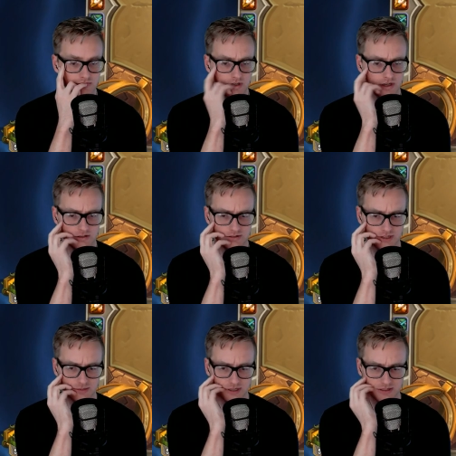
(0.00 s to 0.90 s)
I know it's not
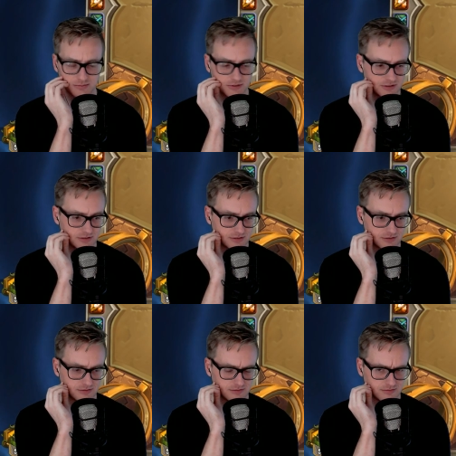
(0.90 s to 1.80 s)
possible.
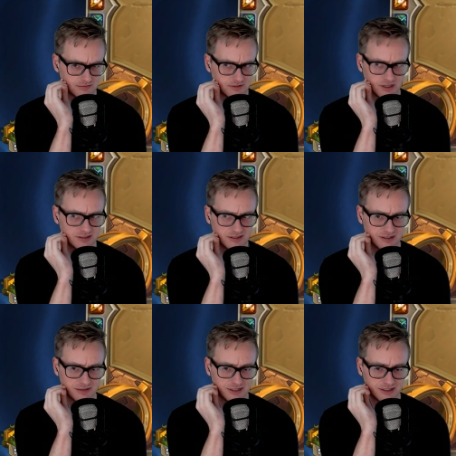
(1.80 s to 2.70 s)
No, I
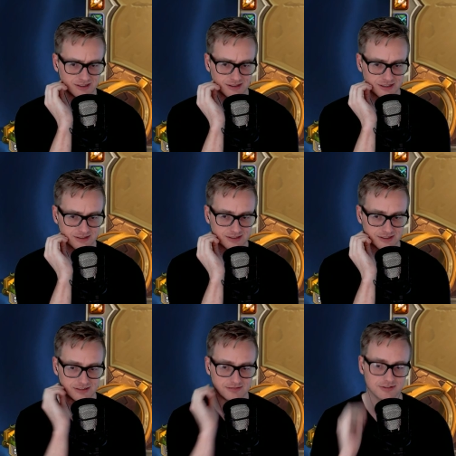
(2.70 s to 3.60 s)
mean, hitting Legend
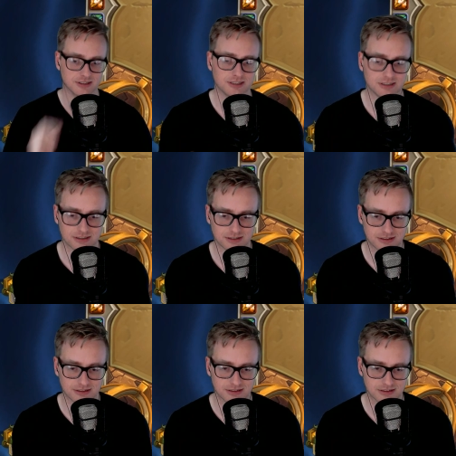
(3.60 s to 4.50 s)
really
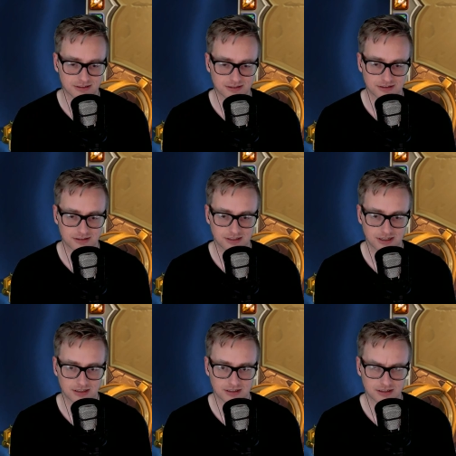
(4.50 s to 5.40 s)
isn't that
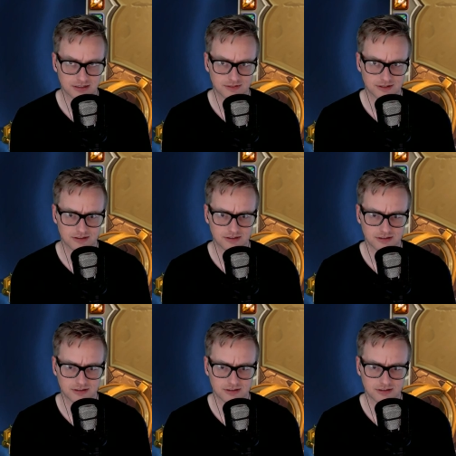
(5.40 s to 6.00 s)
difficult.